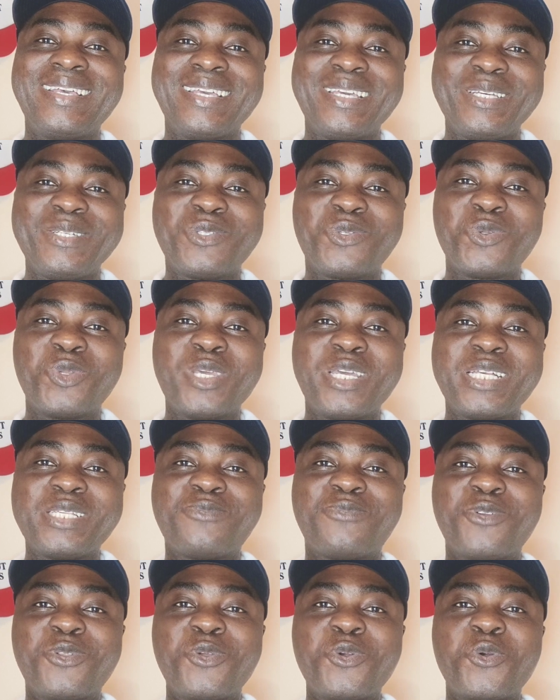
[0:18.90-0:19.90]
In today's
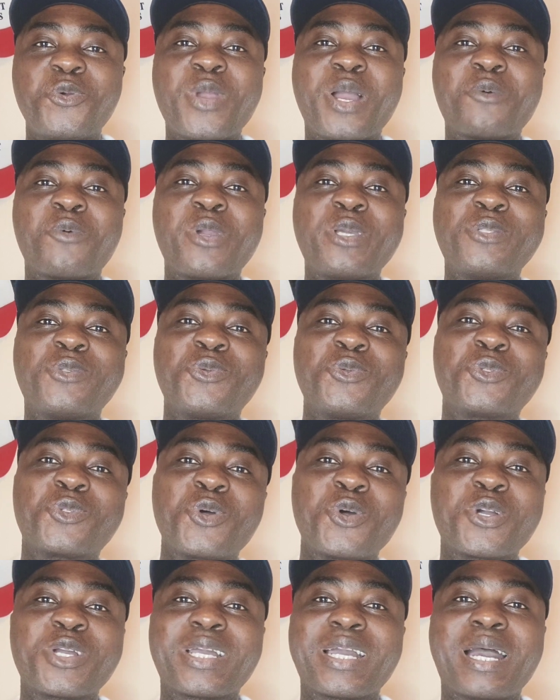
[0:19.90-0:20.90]
video, we are going to
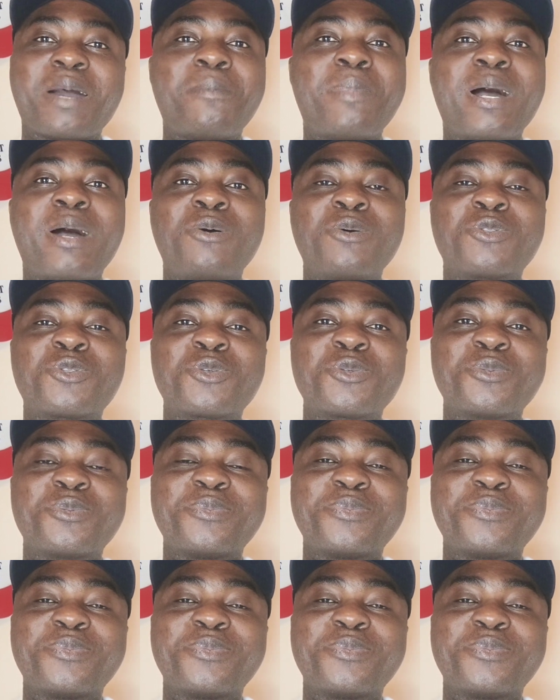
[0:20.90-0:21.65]
talk about